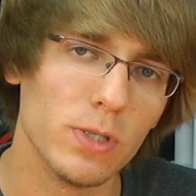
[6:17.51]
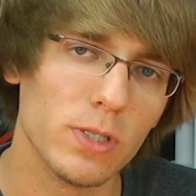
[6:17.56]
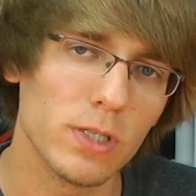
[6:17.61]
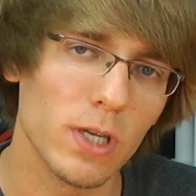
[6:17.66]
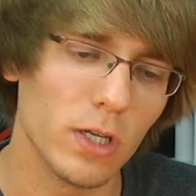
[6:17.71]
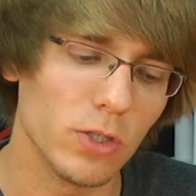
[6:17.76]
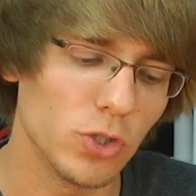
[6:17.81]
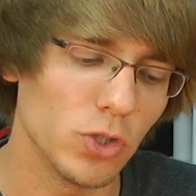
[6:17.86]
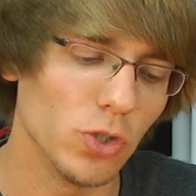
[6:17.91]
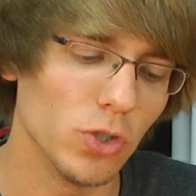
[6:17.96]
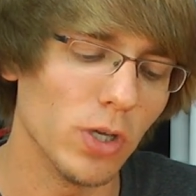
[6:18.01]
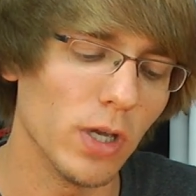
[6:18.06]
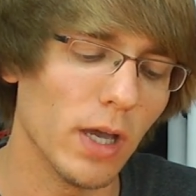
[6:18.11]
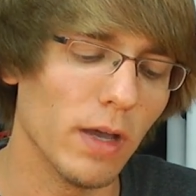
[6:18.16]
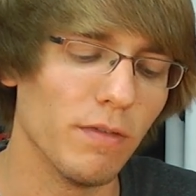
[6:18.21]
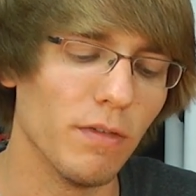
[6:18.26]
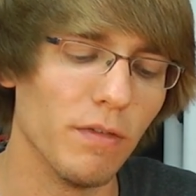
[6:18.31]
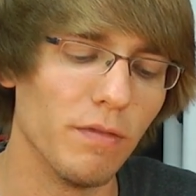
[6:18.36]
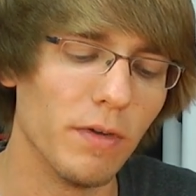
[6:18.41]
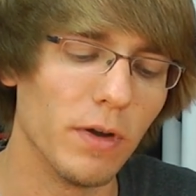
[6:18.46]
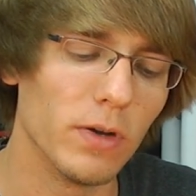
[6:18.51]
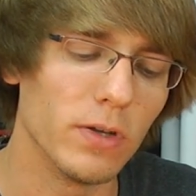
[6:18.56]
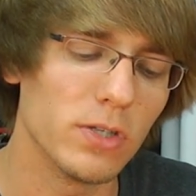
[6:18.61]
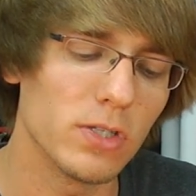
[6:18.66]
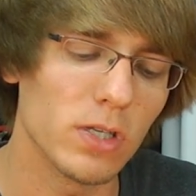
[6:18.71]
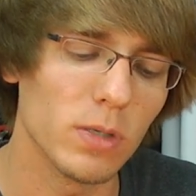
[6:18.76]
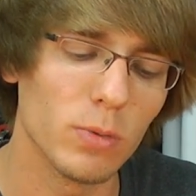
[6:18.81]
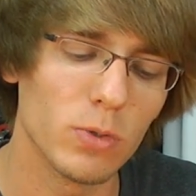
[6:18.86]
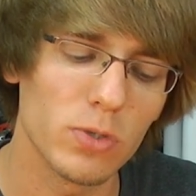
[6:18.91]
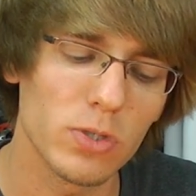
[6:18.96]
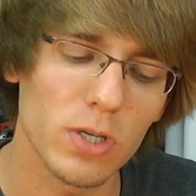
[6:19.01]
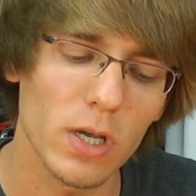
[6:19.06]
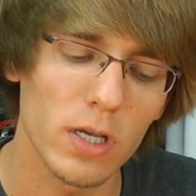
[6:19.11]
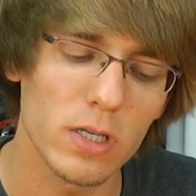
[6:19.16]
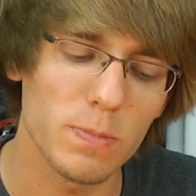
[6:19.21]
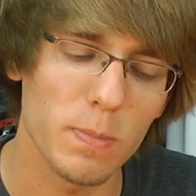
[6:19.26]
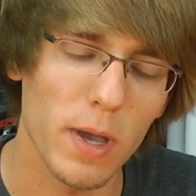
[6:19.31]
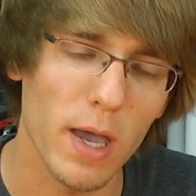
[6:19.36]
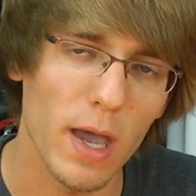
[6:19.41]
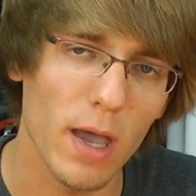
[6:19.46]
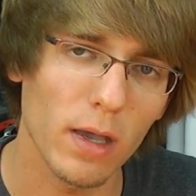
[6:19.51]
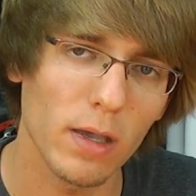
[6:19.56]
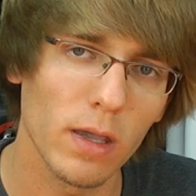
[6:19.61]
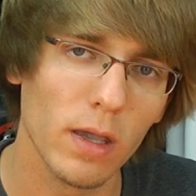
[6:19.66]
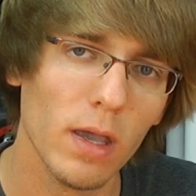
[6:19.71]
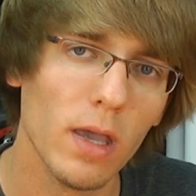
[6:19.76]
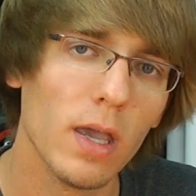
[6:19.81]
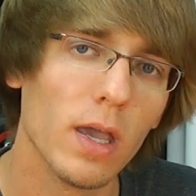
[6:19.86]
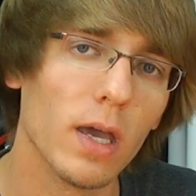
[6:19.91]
essential you have a very similar sized pack